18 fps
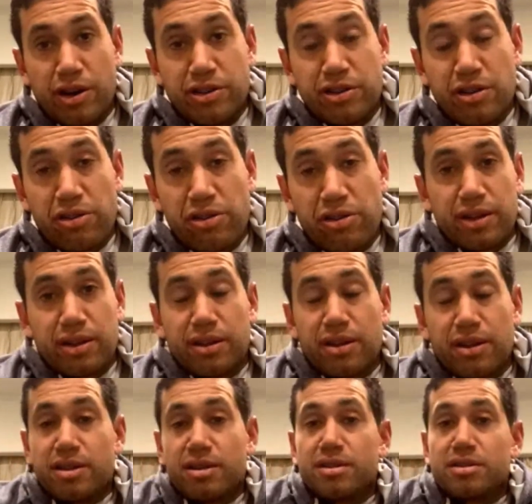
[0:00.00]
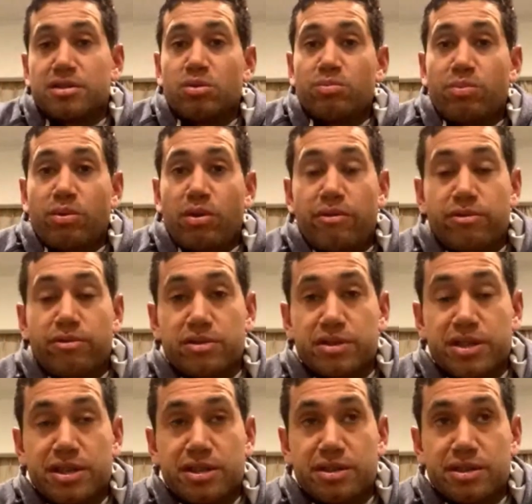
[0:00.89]
don't think that the super
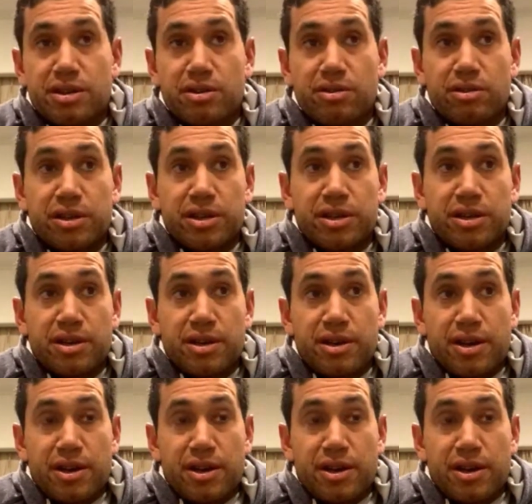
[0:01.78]
over is necessarily